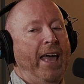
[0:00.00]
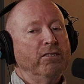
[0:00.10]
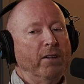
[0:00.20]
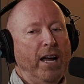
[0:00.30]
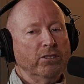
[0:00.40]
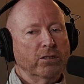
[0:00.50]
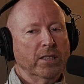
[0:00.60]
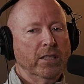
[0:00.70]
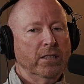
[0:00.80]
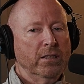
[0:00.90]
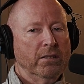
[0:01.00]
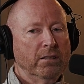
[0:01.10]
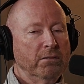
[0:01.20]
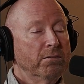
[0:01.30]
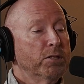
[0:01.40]
and you're actually
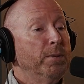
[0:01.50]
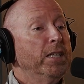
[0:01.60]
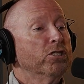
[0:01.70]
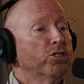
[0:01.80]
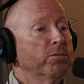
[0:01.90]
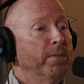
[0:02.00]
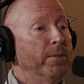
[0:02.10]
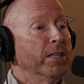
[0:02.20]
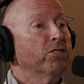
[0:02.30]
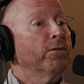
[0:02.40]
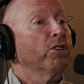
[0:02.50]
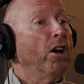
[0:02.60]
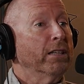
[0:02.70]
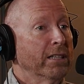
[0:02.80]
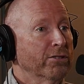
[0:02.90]
speaking to maybe a different
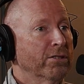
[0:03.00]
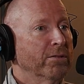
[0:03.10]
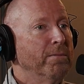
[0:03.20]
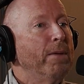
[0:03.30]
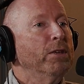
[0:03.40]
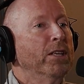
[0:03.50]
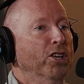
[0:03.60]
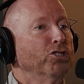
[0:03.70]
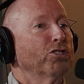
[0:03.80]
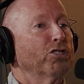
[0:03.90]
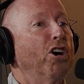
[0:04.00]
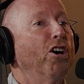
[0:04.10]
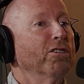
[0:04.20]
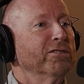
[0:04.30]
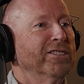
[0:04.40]
audience. Mm-hmm. Maybe you're
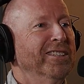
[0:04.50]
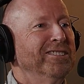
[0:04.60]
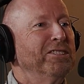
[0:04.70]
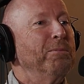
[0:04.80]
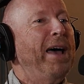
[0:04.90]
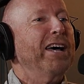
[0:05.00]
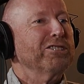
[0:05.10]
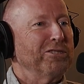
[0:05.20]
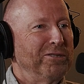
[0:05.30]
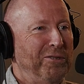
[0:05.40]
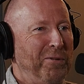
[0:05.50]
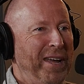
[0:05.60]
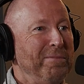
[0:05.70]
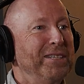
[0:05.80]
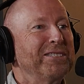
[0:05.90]
called to pastor in a
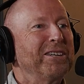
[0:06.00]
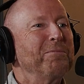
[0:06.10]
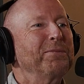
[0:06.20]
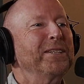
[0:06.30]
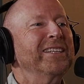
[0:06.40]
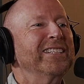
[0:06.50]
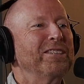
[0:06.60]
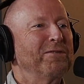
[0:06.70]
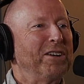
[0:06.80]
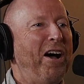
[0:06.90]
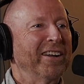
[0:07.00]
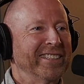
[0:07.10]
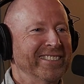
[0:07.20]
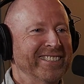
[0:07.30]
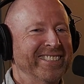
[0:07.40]
way, but it's a completely different
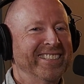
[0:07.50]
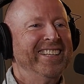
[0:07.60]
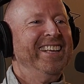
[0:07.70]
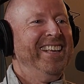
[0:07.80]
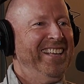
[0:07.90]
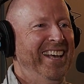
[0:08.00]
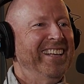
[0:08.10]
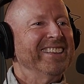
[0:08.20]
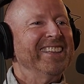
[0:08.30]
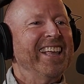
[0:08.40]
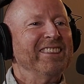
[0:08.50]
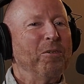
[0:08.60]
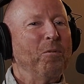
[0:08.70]
audience uh, than the